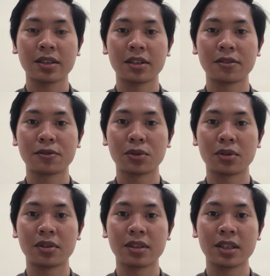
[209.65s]

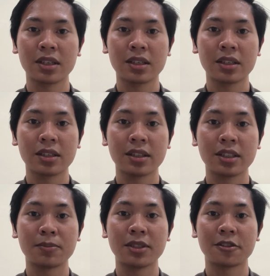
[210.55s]
therefore
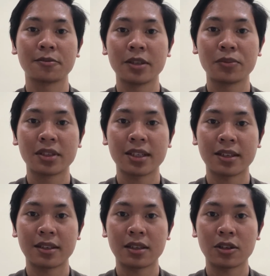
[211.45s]
this piece of paper
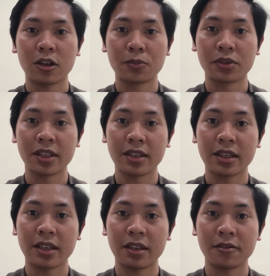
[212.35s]
can operate
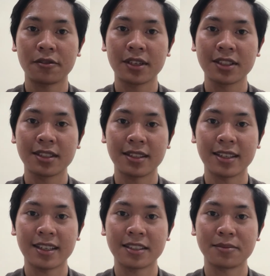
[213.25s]
and function
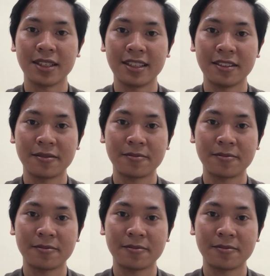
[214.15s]
as money.